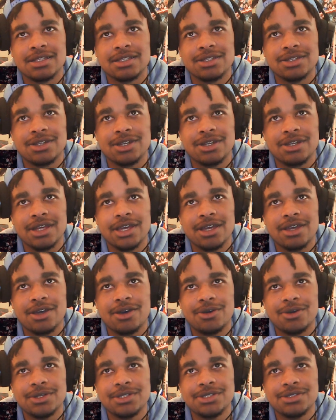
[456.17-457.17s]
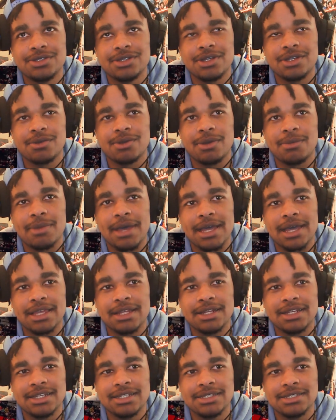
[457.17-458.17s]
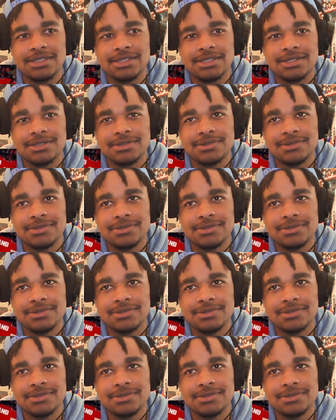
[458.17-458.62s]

You know, they can always shoot their way back in this.